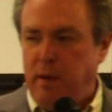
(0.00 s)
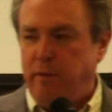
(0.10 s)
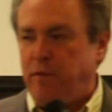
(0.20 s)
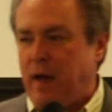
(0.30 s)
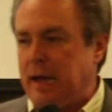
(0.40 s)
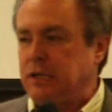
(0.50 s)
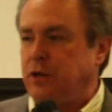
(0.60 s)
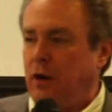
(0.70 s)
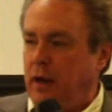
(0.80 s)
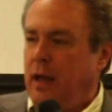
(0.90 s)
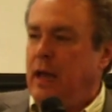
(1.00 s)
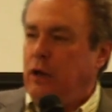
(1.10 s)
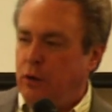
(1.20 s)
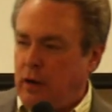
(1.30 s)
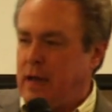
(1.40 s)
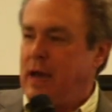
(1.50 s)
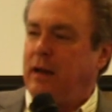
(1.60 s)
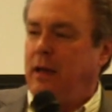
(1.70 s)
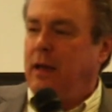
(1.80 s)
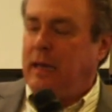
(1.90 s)
even faster, and you're kind
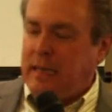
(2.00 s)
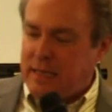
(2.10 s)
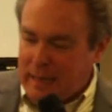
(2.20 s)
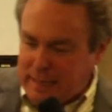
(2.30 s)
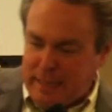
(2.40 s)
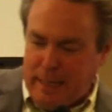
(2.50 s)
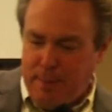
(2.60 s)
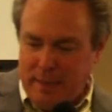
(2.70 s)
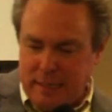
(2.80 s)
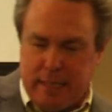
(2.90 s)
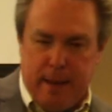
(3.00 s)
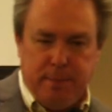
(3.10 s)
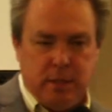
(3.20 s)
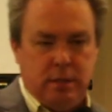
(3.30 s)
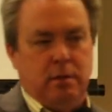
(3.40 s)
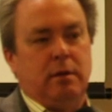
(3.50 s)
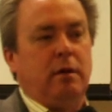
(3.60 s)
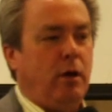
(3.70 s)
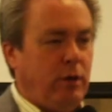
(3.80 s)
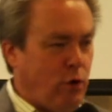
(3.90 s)
of he's like skipping steps
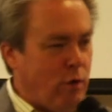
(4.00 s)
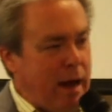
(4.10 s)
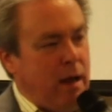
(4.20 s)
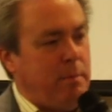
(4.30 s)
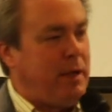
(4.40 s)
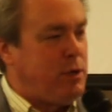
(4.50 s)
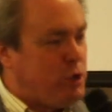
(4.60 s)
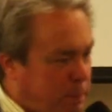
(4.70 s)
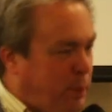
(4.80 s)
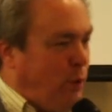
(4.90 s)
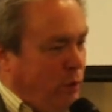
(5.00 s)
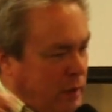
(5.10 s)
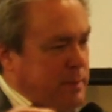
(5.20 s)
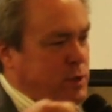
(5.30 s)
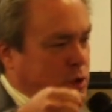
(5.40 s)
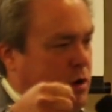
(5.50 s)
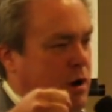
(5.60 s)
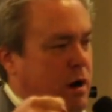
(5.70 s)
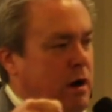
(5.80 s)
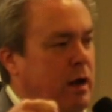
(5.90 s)
on the ground because you're pulling him so
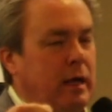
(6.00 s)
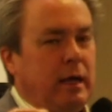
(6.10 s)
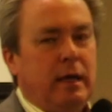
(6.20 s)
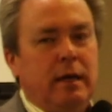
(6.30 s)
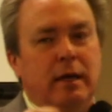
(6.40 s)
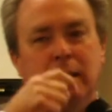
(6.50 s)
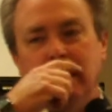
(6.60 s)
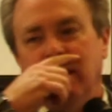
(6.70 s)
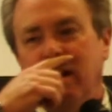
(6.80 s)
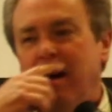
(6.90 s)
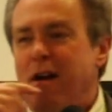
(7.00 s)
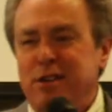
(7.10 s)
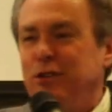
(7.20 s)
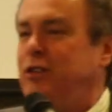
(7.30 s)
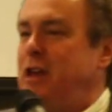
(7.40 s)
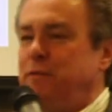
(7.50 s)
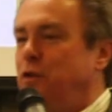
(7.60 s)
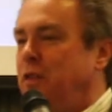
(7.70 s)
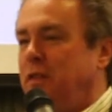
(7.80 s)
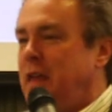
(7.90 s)
hard. Aren't you
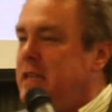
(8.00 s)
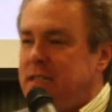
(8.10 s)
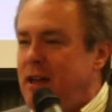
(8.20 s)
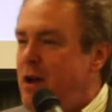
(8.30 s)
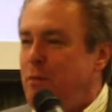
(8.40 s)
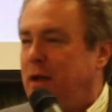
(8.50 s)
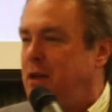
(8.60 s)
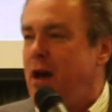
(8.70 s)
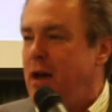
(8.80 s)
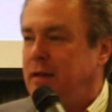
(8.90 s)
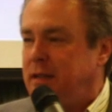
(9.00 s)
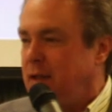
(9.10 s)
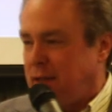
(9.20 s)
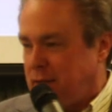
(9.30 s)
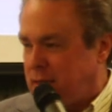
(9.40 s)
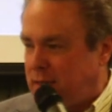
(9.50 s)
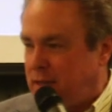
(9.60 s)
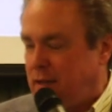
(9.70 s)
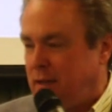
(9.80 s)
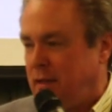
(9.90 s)
thankful that's not what God does?